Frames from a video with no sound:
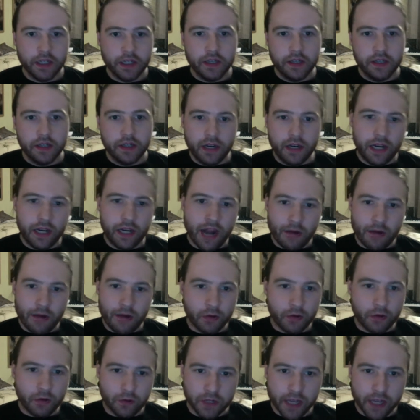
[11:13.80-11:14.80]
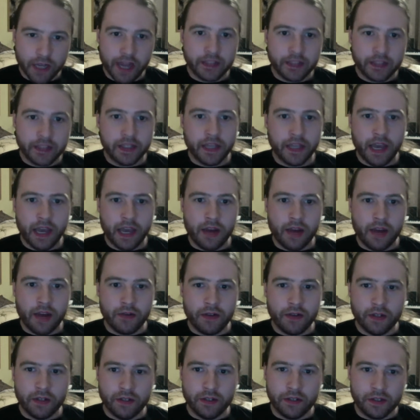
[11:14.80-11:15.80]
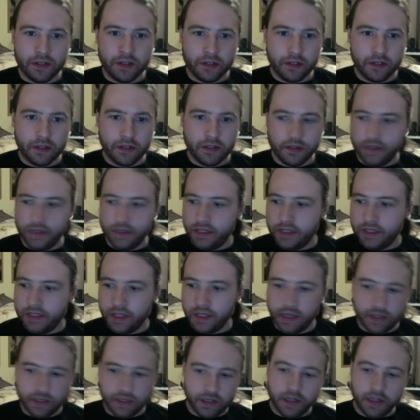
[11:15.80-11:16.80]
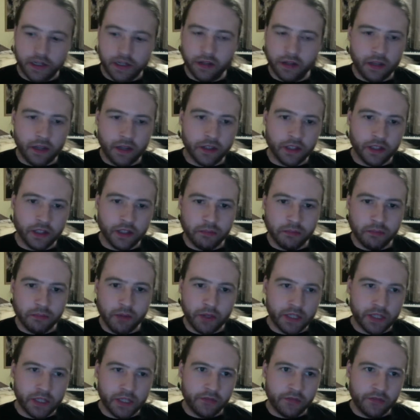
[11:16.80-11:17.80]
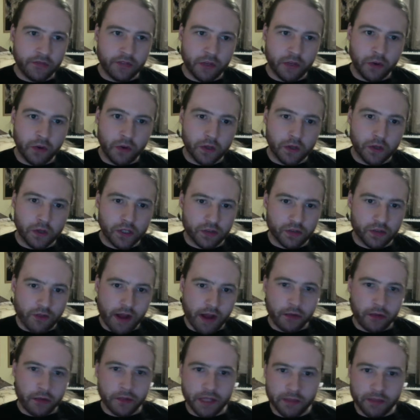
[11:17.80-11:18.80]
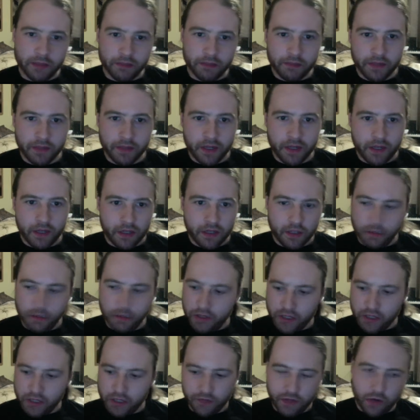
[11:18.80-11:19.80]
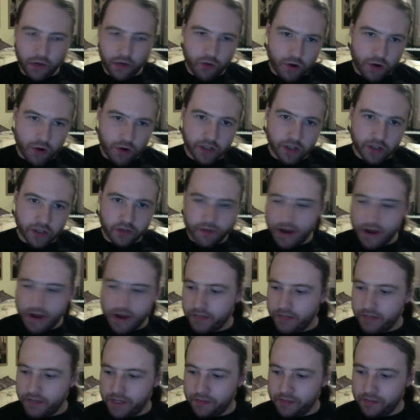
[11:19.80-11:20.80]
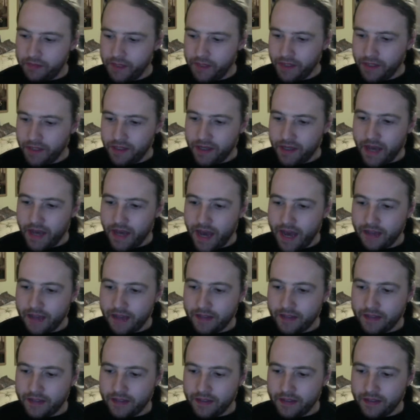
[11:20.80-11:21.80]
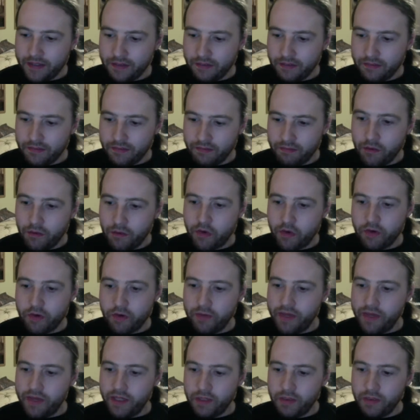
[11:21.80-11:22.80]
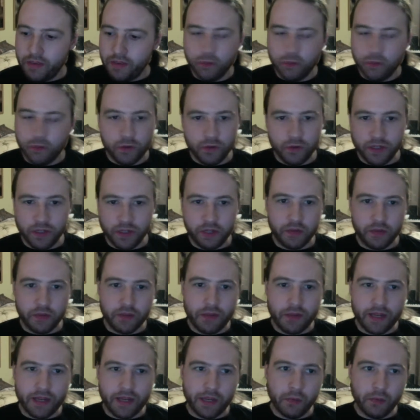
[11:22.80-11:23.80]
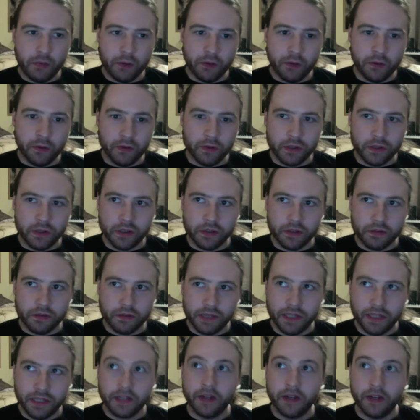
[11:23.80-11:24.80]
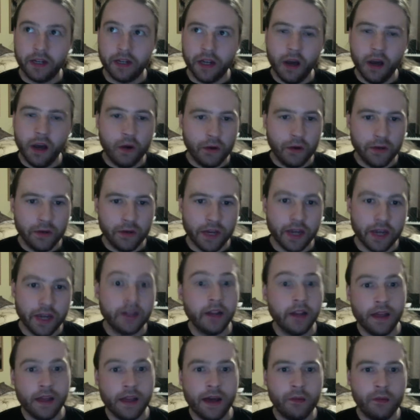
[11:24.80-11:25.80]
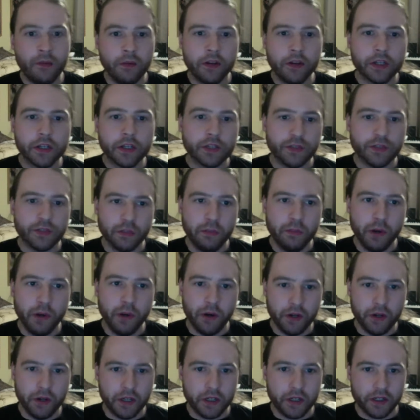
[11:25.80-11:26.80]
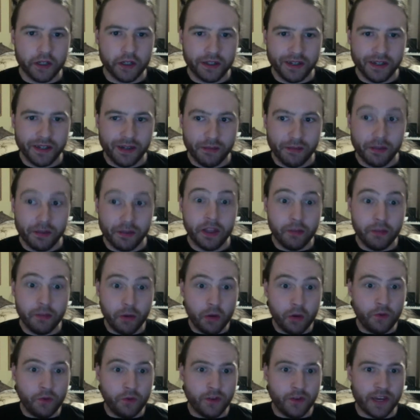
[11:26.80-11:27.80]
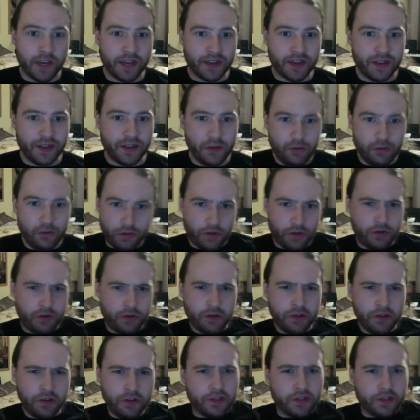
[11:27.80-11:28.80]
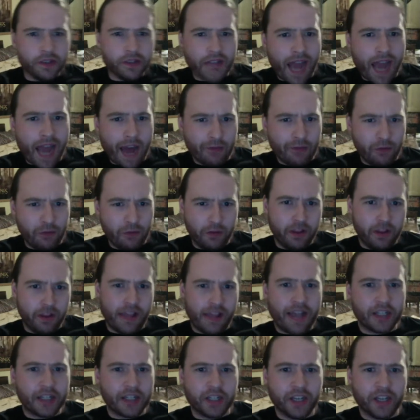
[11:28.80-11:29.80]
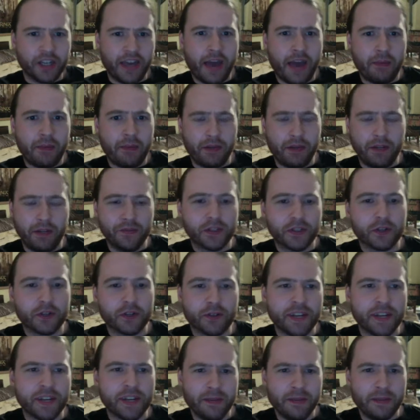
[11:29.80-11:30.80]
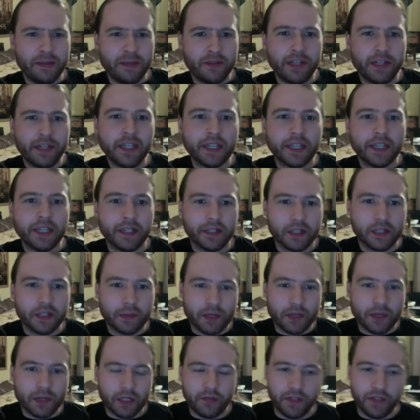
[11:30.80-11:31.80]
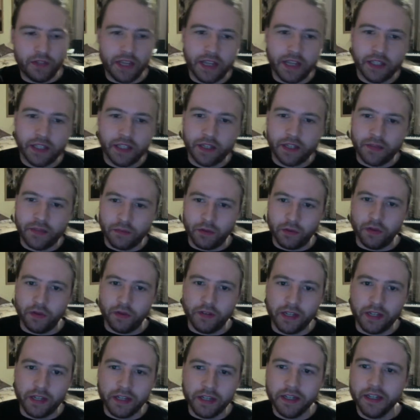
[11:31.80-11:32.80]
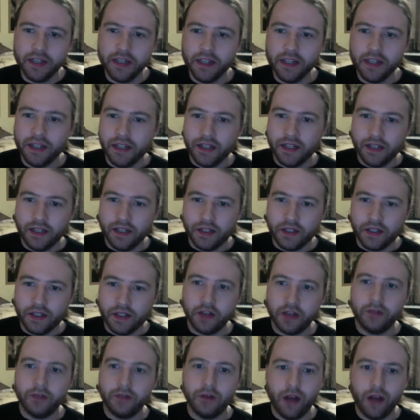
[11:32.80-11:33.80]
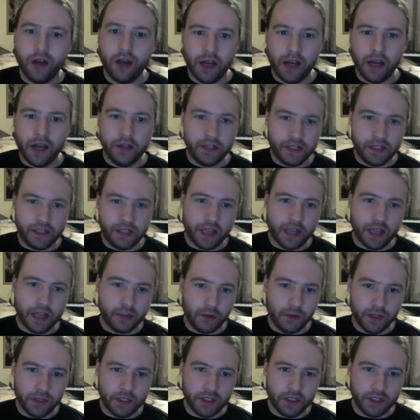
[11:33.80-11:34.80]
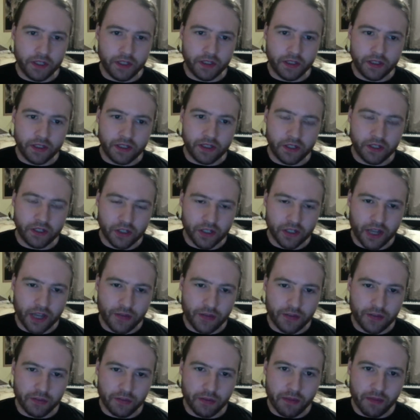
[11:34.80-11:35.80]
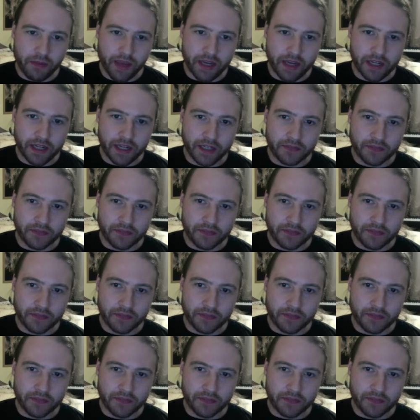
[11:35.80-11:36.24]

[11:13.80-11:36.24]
And Aragorn gets there and it says, like there's the body of the orcs around him, the body of the Uruks around him, and Boromir's been wounded with many wounds. And it's like, oh, okay, like that works for the book. But in the movie, you couldn't have all of that shit happen off screen. It'd be ridiculous, especially for the ending of the movie. So I understand why certain decisions have to be made